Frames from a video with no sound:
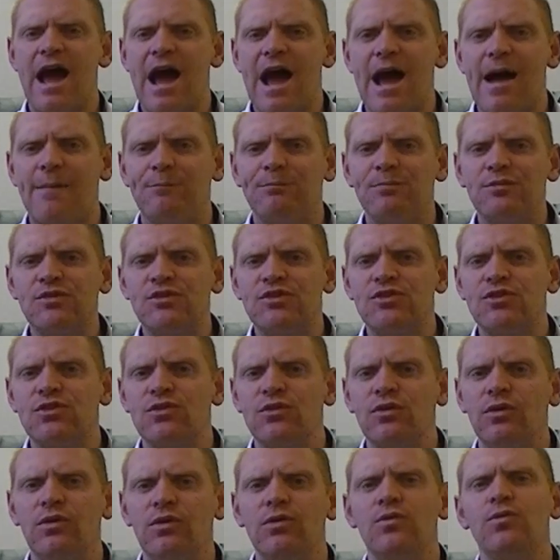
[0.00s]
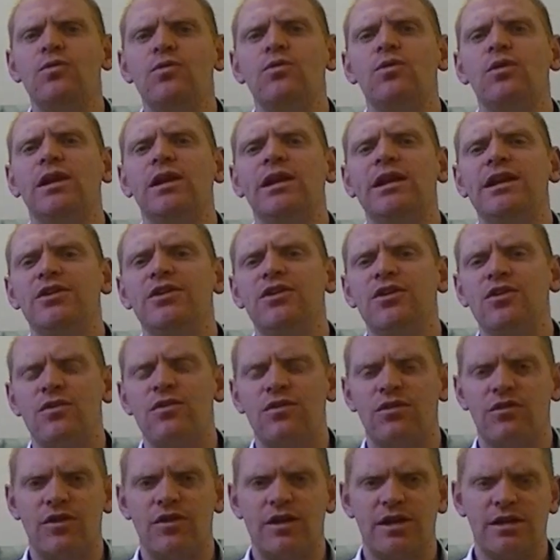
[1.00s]
Absolutely
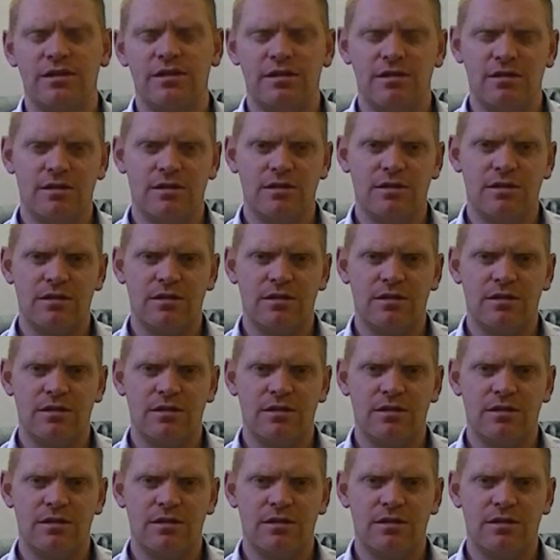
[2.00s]
nothing.